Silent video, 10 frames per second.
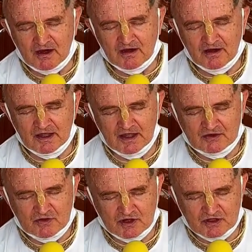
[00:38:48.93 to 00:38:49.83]
it
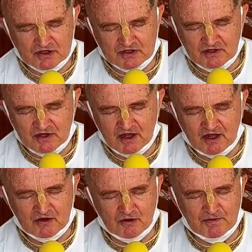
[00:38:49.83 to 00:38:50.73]
was a
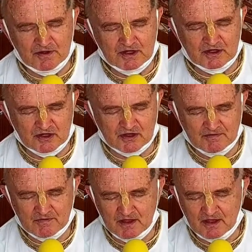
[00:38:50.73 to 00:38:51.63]
competition
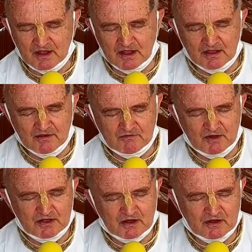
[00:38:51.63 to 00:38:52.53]

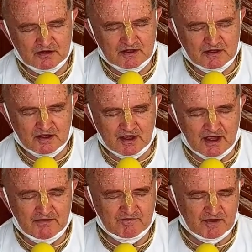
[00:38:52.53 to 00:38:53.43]
without
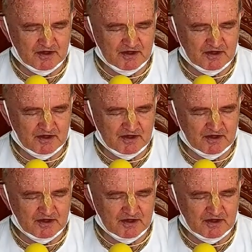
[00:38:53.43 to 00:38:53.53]
envy.